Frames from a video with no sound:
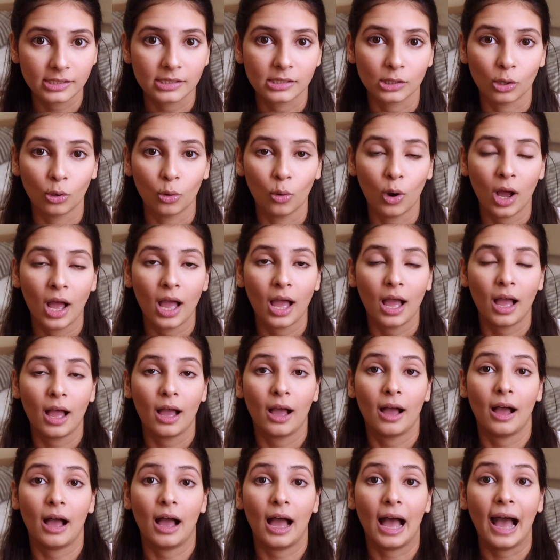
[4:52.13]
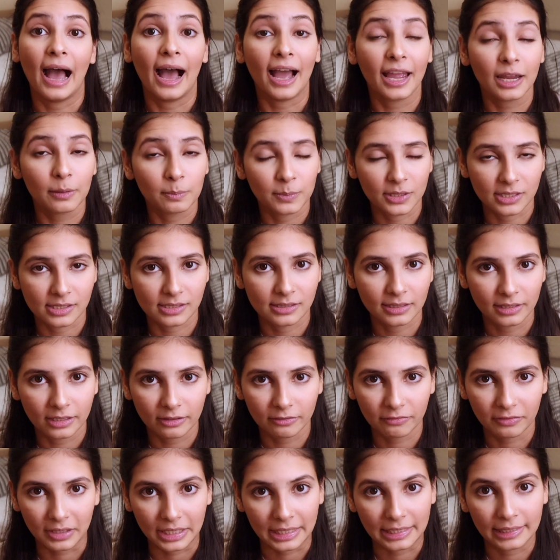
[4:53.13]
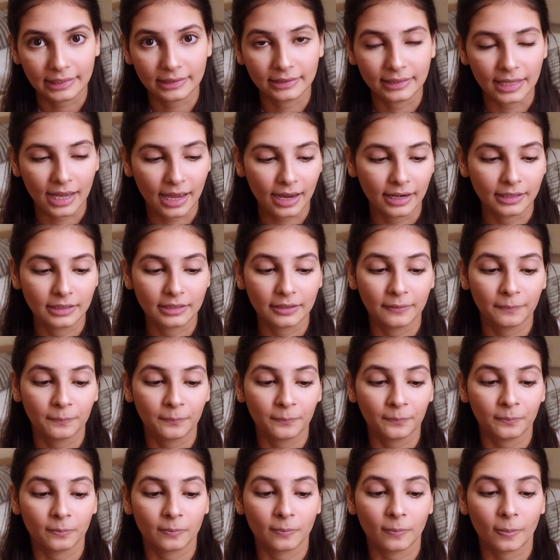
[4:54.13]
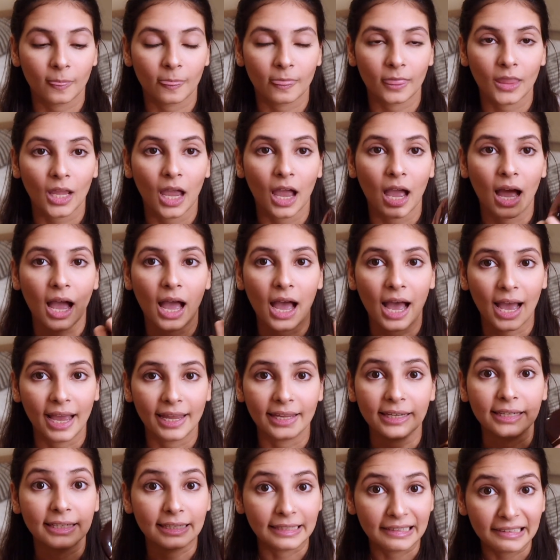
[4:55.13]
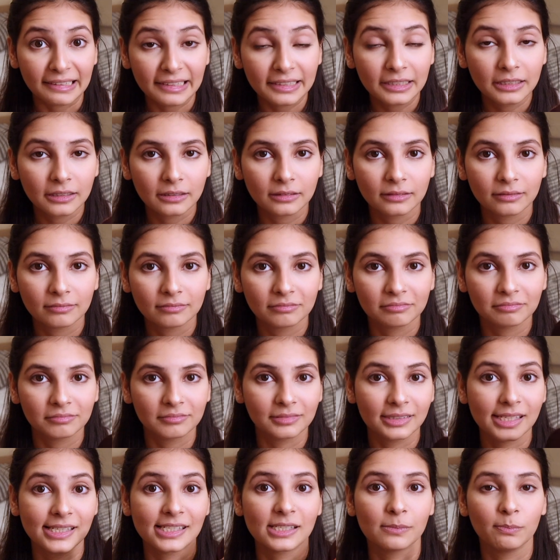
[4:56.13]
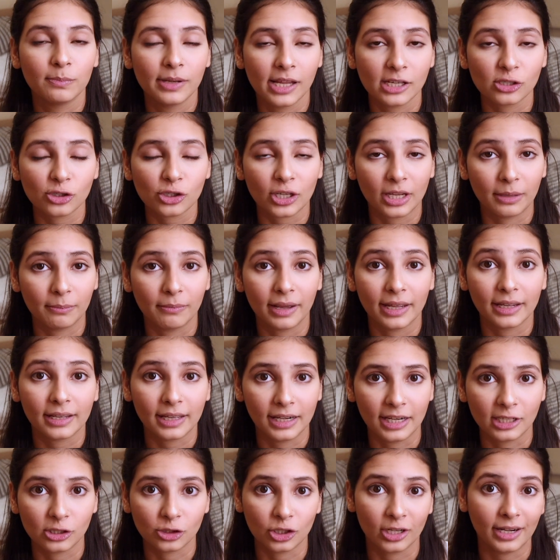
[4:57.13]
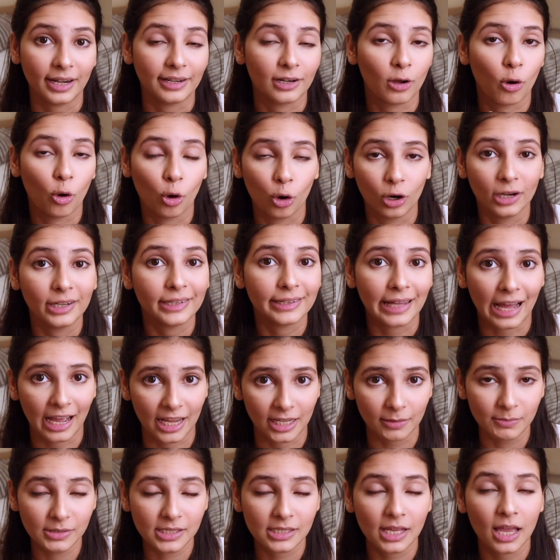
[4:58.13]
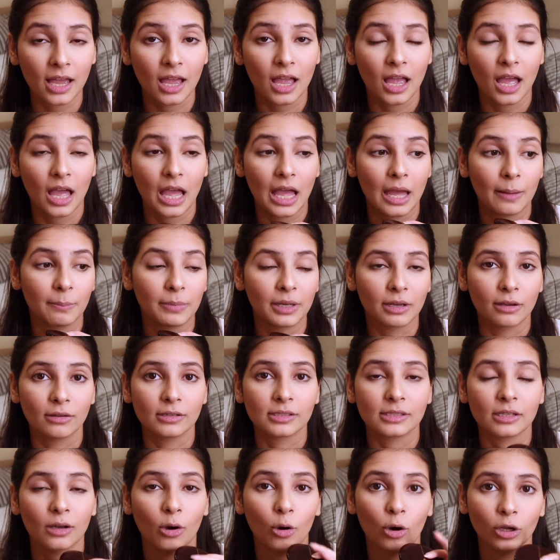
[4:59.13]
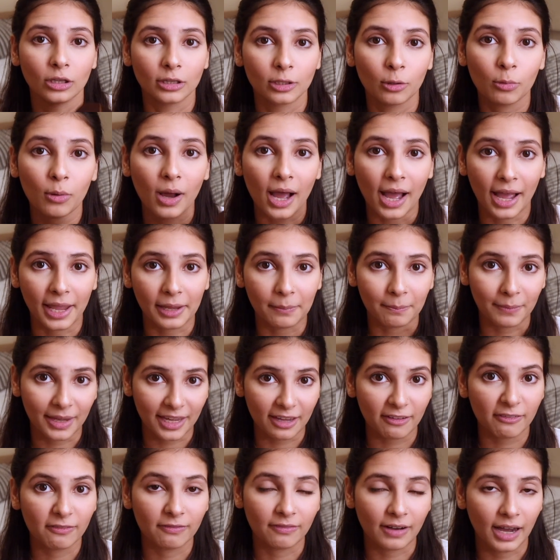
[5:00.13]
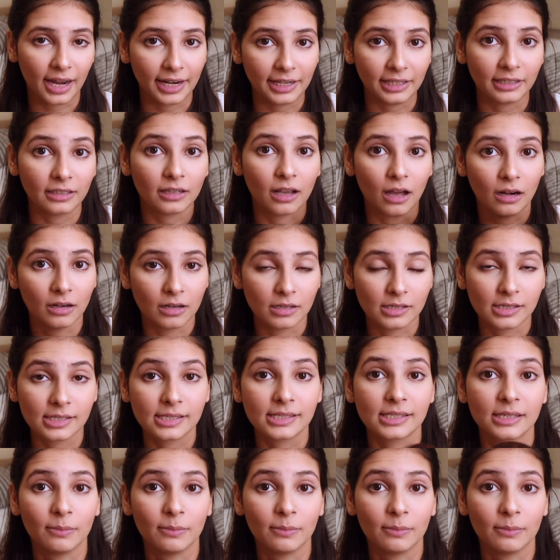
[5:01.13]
So I personally feel that I need this blush in my collection at all times, because although I may find colors